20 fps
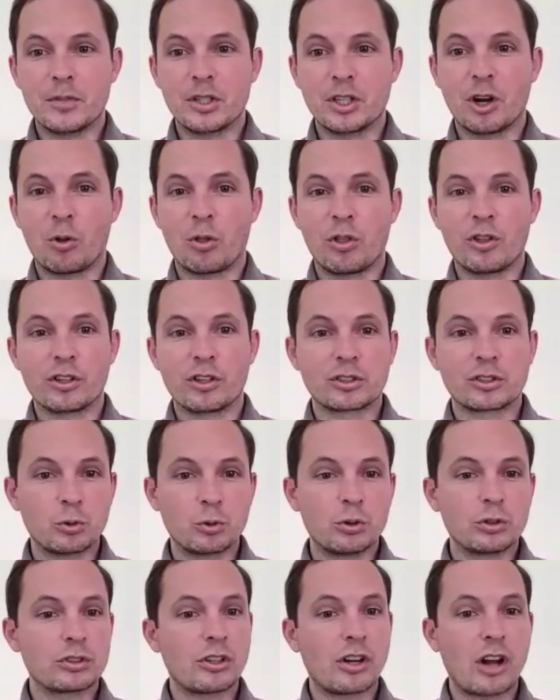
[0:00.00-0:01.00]
you know, the
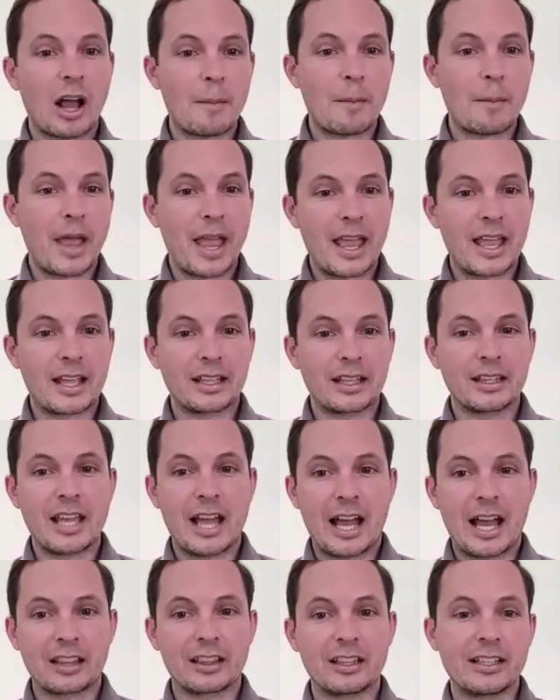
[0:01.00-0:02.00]
schools are not paying the
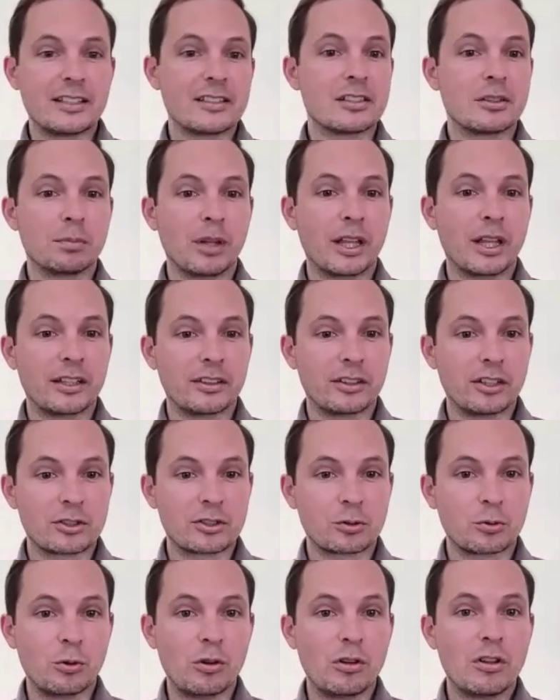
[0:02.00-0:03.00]
athletes to play at their
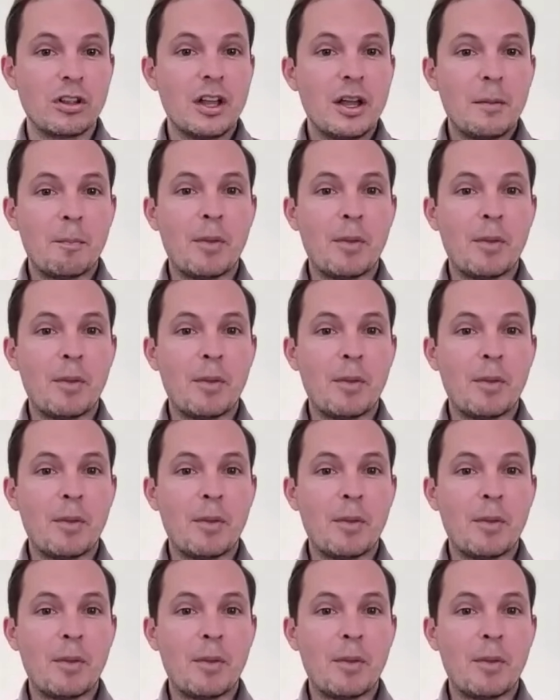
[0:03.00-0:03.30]
school,